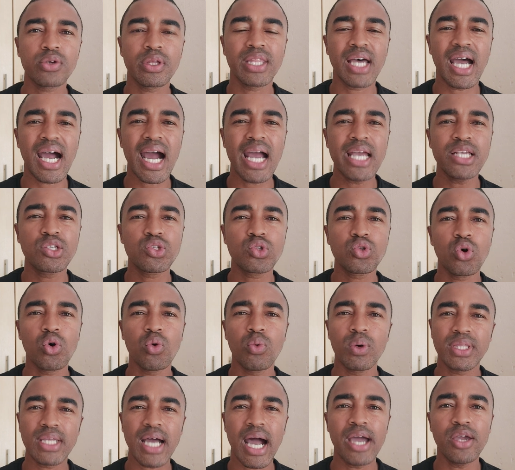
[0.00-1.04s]
it on the iStore
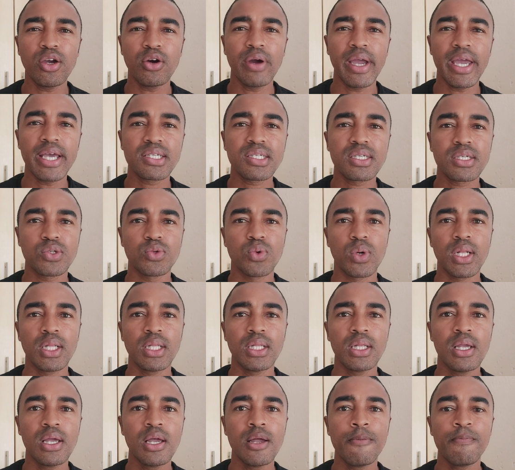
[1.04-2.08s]
with iOS as
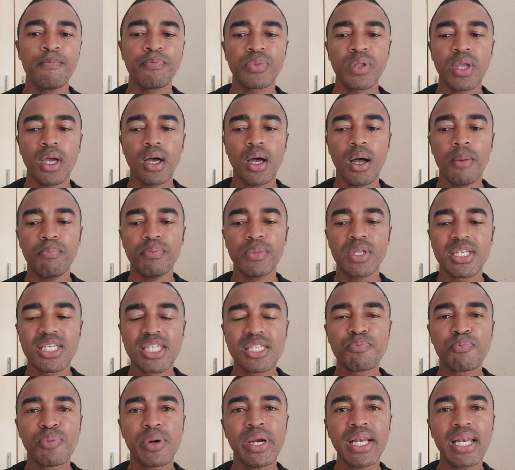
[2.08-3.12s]
well.
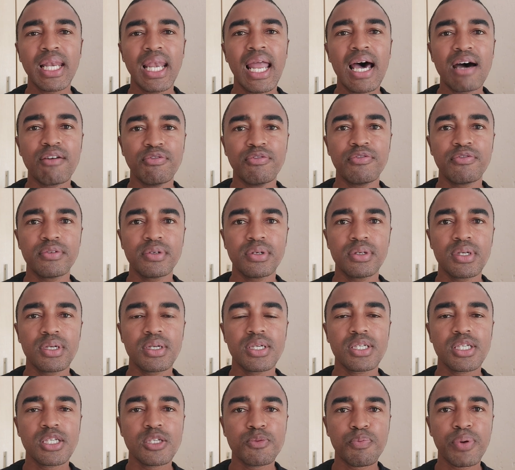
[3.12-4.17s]
Spread
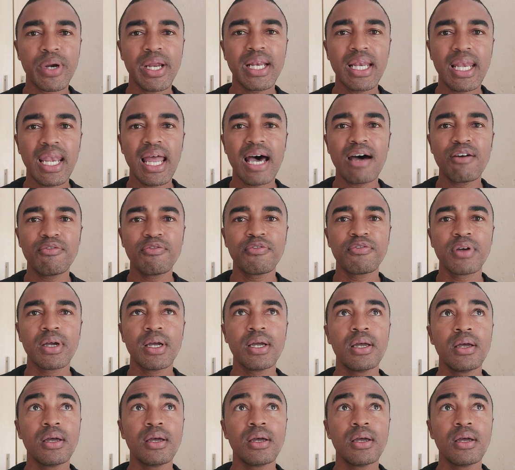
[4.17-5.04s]
Love-Now